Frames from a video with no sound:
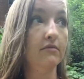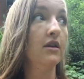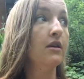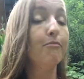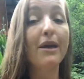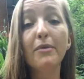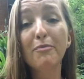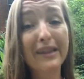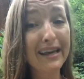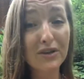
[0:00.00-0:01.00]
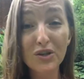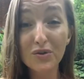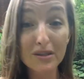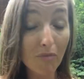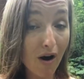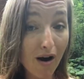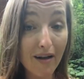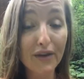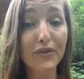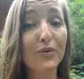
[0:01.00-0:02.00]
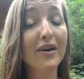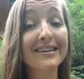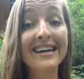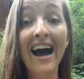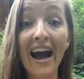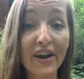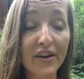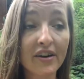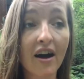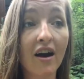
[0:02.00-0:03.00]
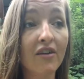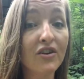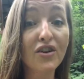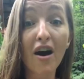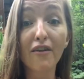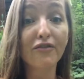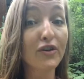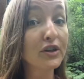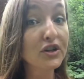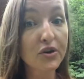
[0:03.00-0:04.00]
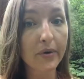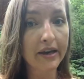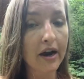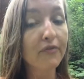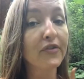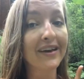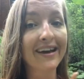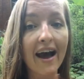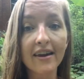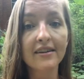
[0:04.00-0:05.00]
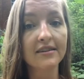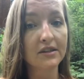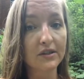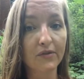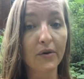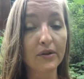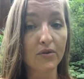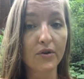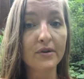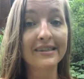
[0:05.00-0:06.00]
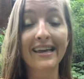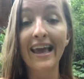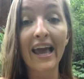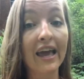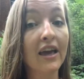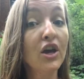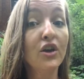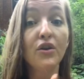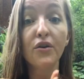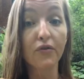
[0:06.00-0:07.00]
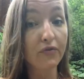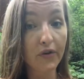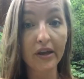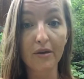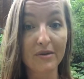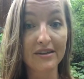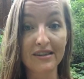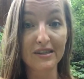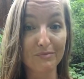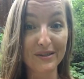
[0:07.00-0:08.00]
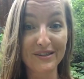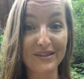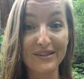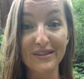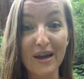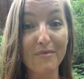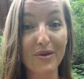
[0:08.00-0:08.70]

maybe playing too small, if you are tired of not fully showing up for the guidance that is flowing through you, saying, hey, you need to fully commit to this business that's coming